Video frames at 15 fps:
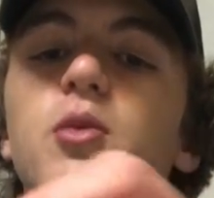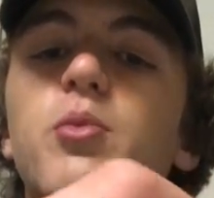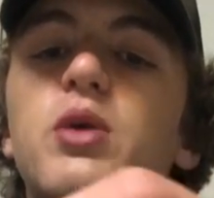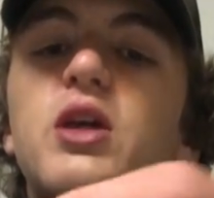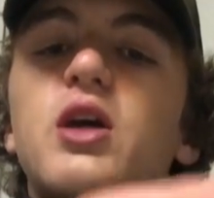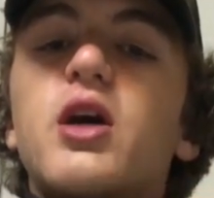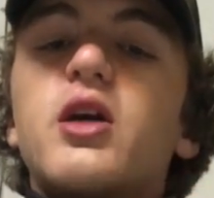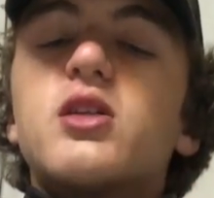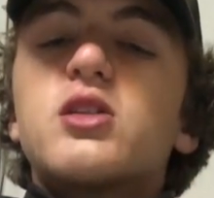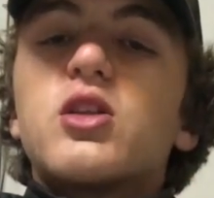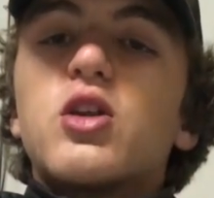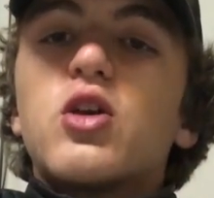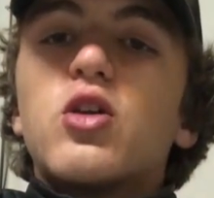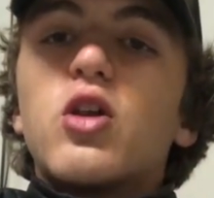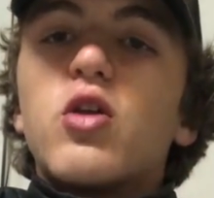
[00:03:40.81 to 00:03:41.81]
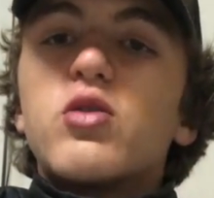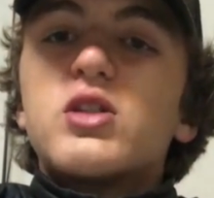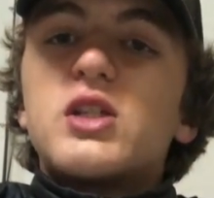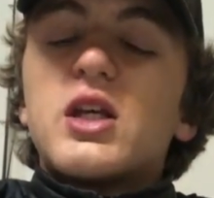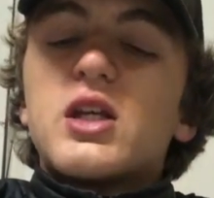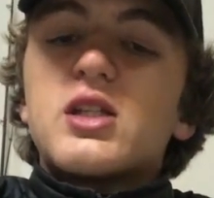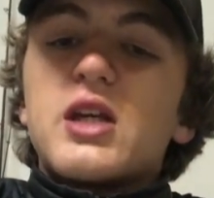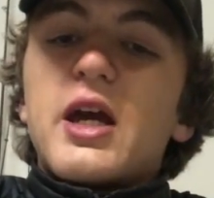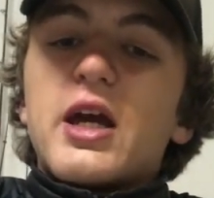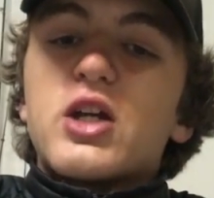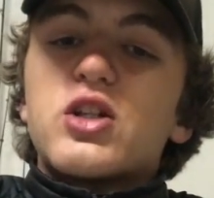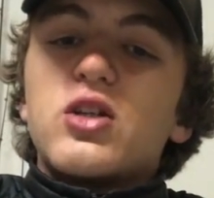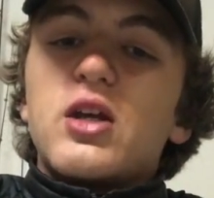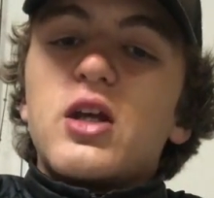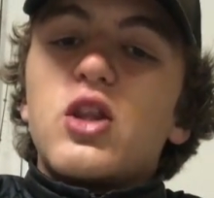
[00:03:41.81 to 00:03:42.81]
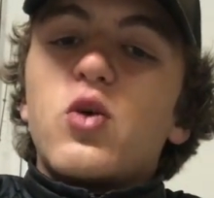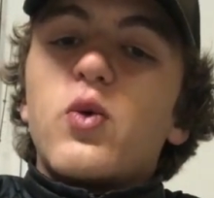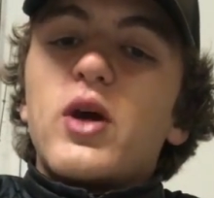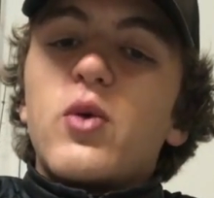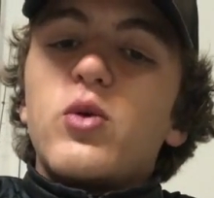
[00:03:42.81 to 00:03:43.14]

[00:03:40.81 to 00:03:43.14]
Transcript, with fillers: because the glow stick is actually in the way.